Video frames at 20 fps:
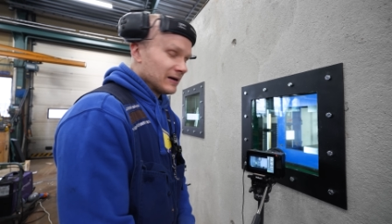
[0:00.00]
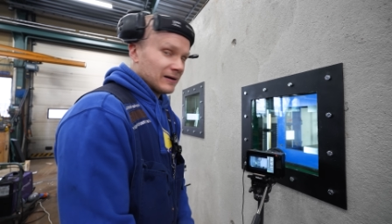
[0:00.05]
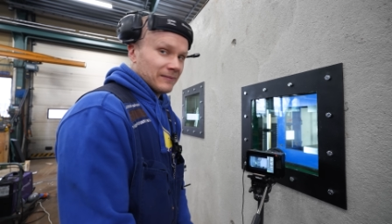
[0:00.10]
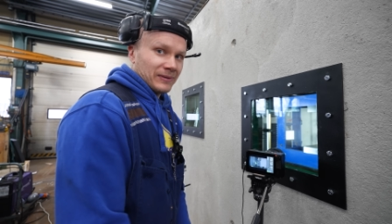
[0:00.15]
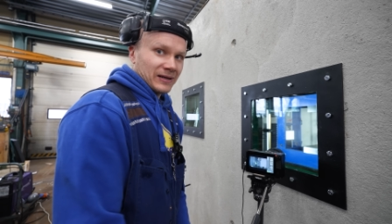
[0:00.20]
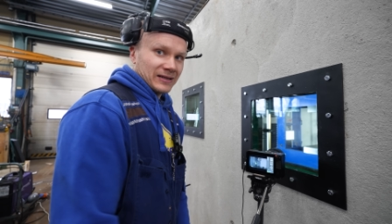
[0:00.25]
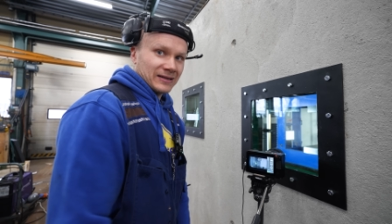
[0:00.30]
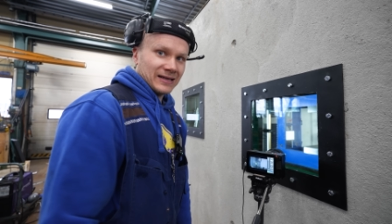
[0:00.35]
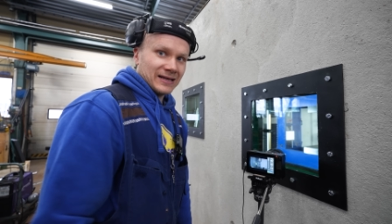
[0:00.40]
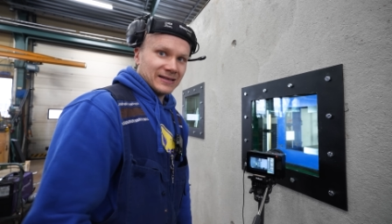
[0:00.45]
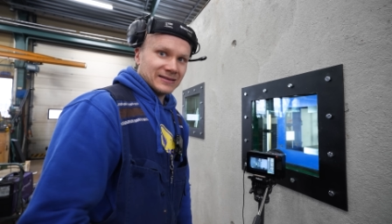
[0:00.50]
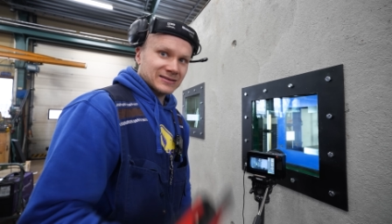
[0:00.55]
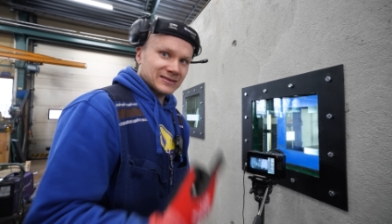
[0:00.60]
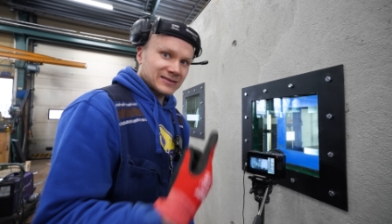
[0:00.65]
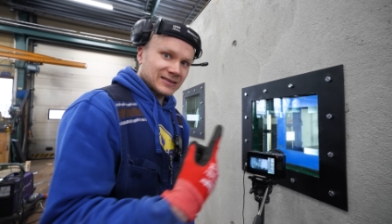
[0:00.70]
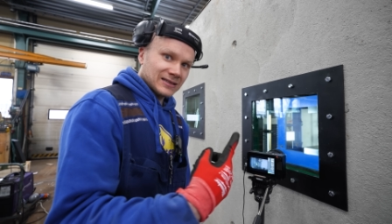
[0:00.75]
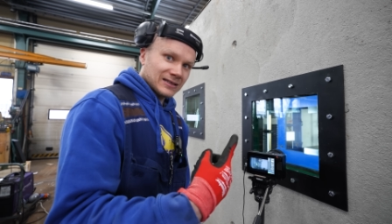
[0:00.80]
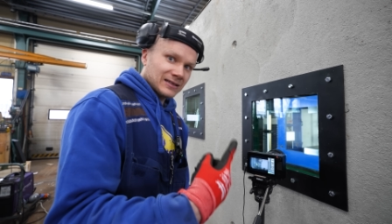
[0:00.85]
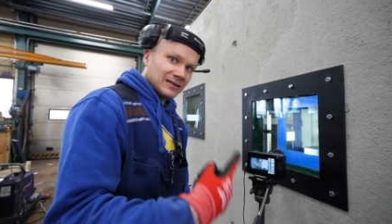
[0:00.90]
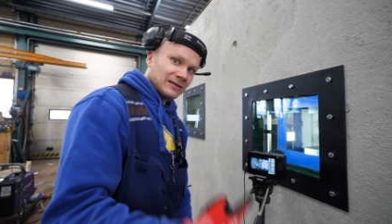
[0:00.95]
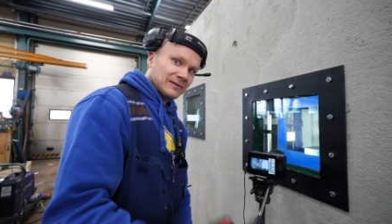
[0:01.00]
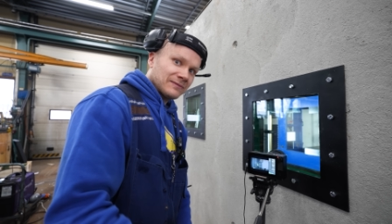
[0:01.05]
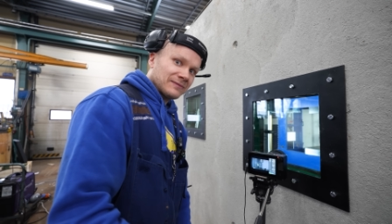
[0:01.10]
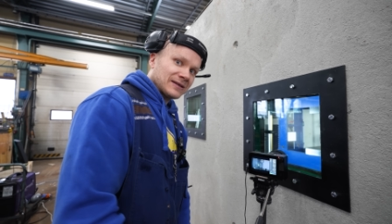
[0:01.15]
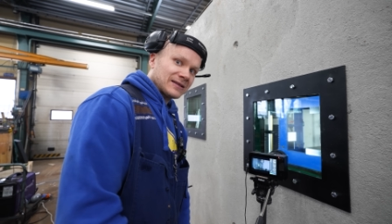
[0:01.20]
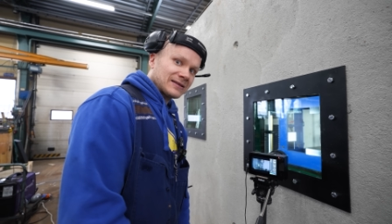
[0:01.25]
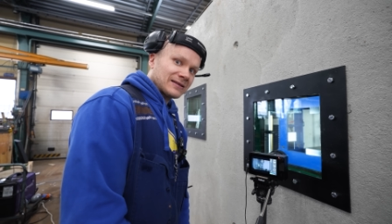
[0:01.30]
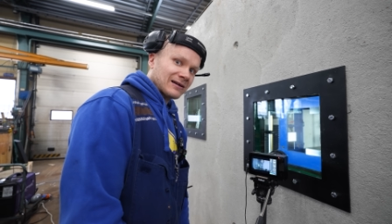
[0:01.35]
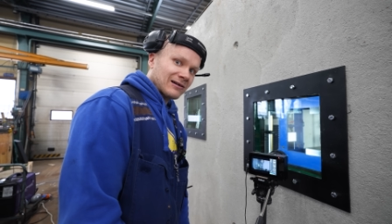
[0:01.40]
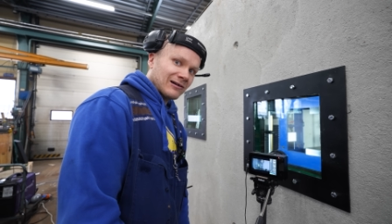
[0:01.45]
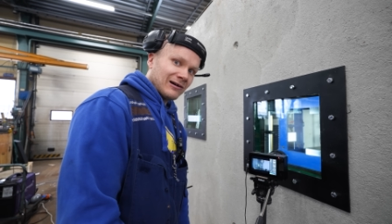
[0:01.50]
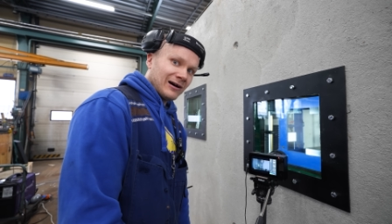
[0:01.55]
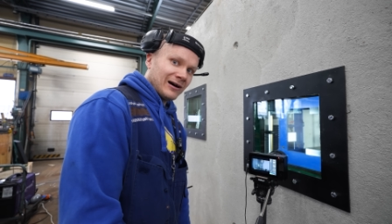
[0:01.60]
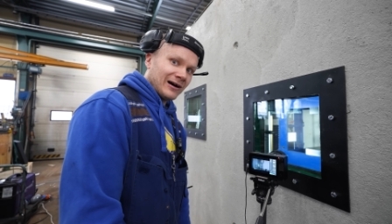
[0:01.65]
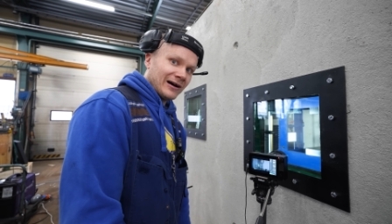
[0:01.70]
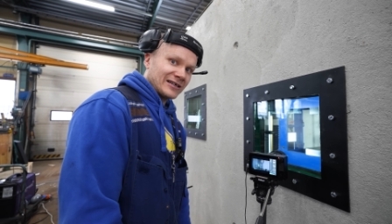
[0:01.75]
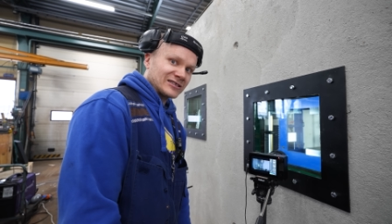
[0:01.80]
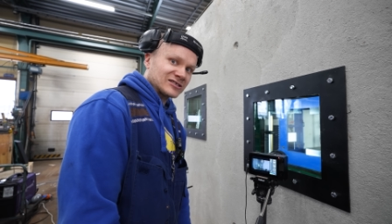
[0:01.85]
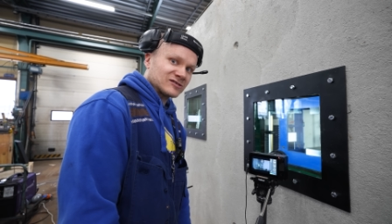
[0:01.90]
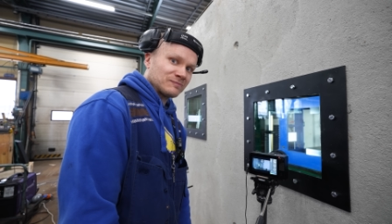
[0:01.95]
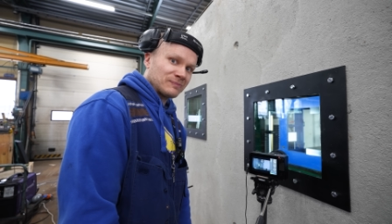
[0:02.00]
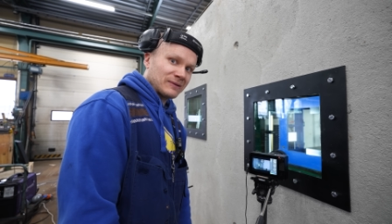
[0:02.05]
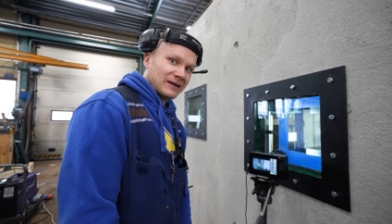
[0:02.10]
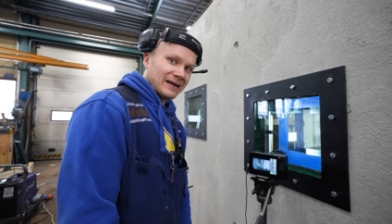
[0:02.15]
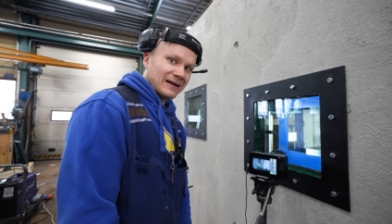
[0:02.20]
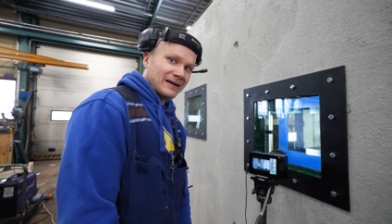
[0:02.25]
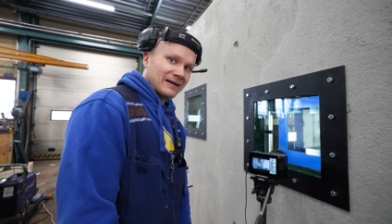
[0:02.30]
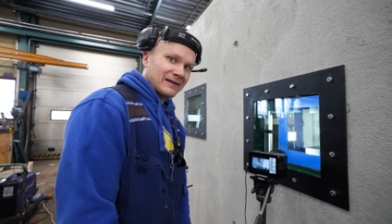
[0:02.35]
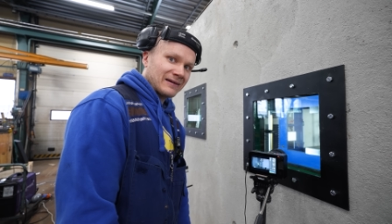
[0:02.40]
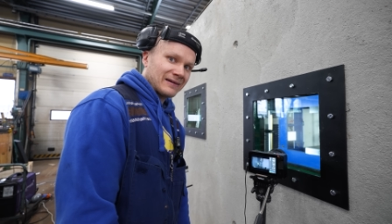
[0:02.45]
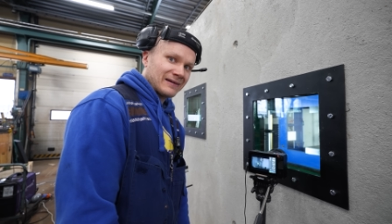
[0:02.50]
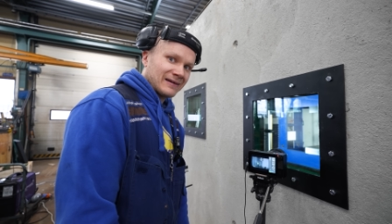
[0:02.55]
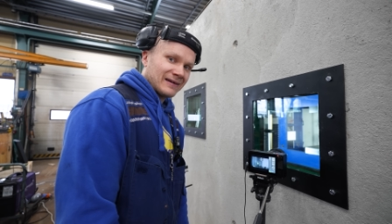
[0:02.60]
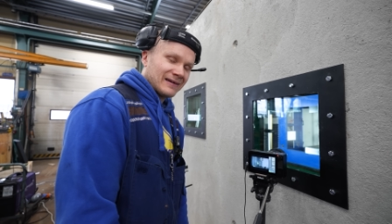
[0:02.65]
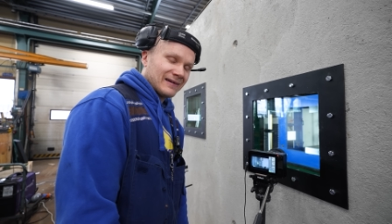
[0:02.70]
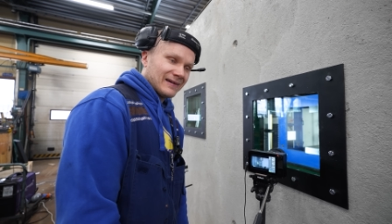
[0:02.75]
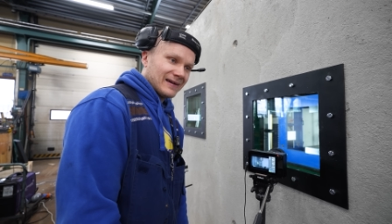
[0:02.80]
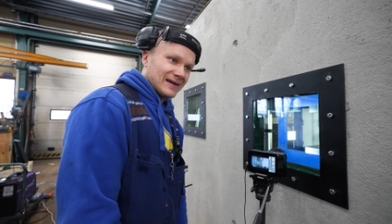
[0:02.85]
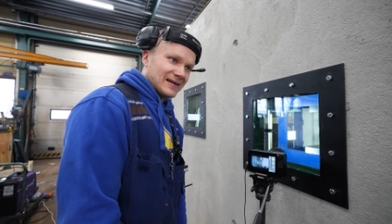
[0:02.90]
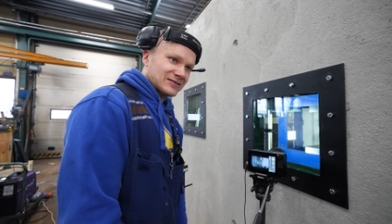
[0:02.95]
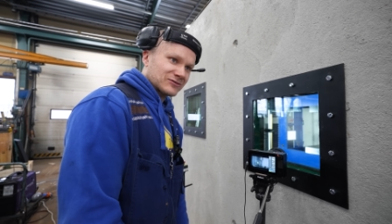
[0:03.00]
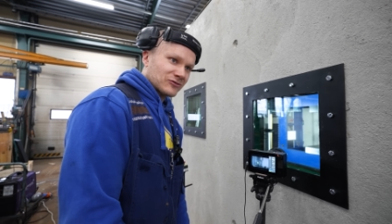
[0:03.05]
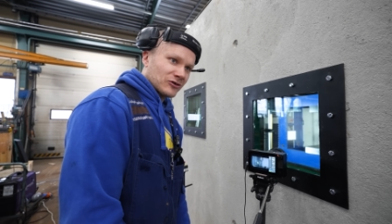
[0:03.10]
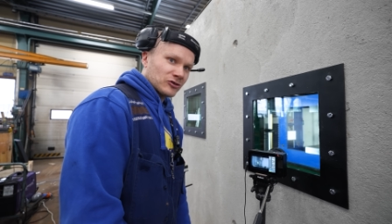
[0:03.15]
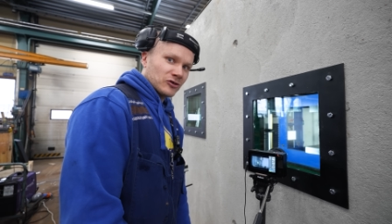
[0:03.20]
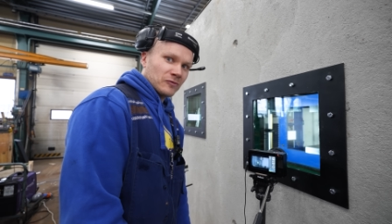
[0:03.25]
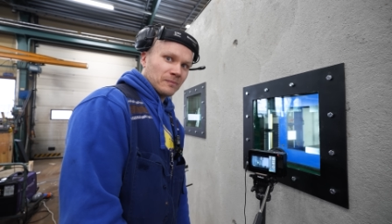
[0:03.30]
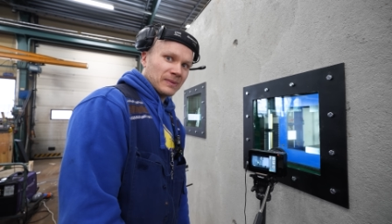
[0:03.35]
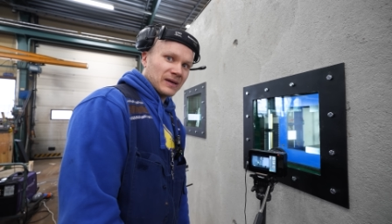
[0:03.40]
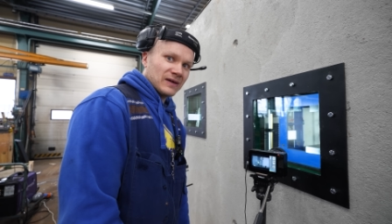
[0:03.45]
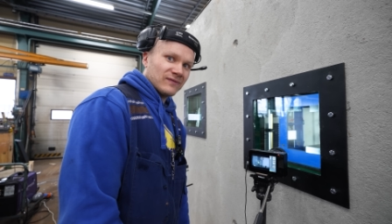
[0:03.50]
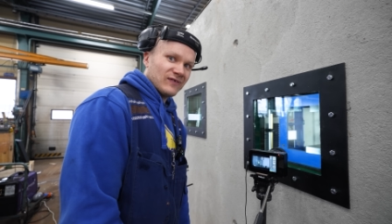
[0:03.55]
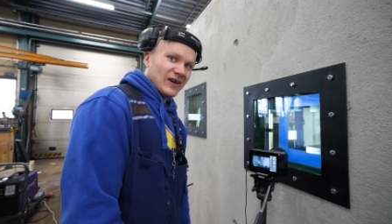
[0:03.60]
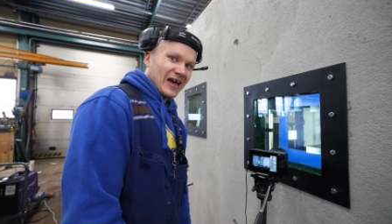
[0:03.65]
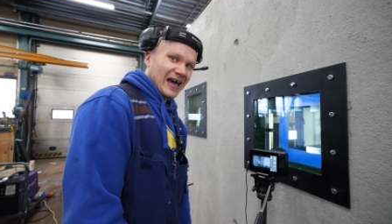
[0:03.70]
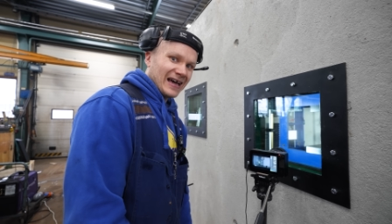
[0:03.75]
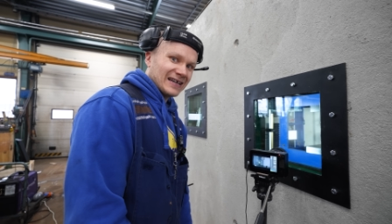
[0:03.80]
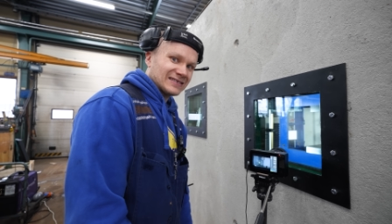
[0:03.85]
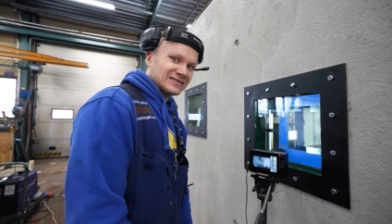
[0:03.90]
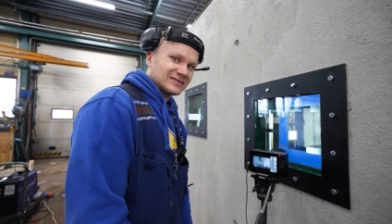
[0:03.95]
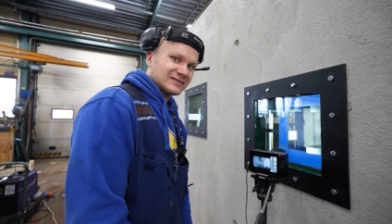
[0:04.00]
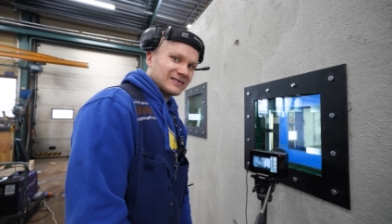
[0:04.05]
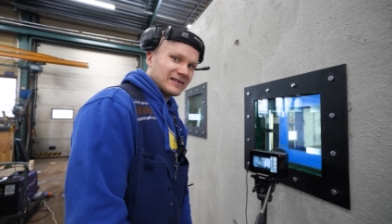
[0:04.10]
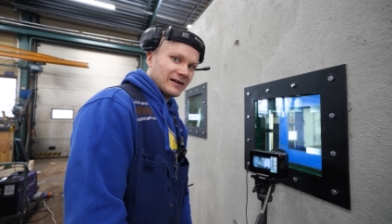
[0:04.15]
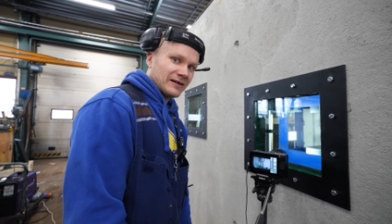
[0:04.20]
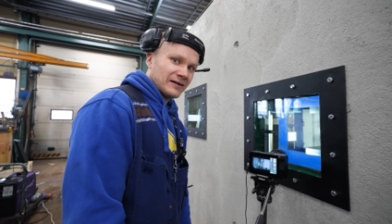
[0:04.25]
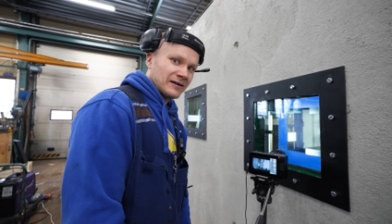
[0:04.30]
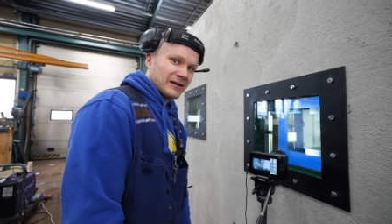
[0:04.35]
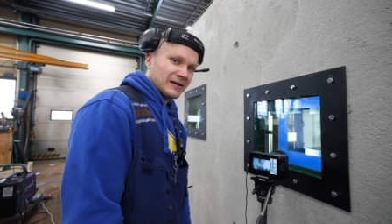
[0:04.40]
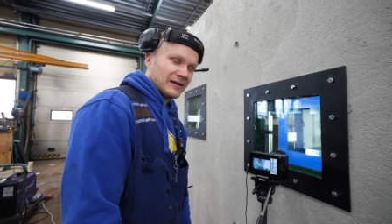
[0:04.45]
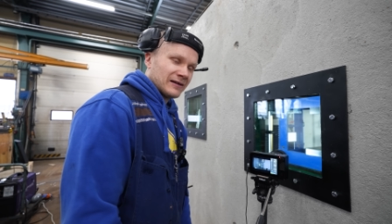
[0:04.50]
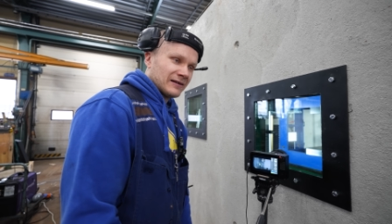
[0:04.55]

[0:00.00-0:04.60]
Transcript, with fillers: But let's see with the car spring. It's going to be faster.